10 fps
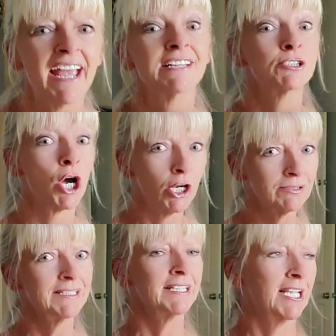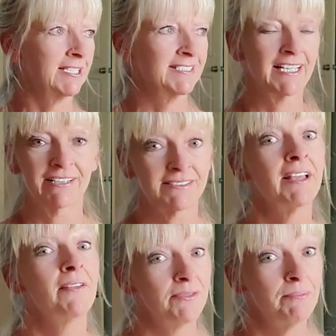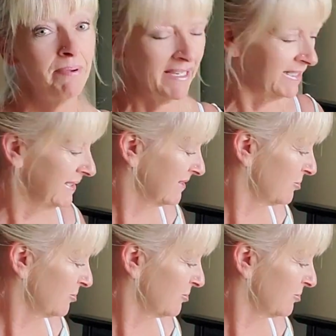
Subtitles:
and totally cuts out the packing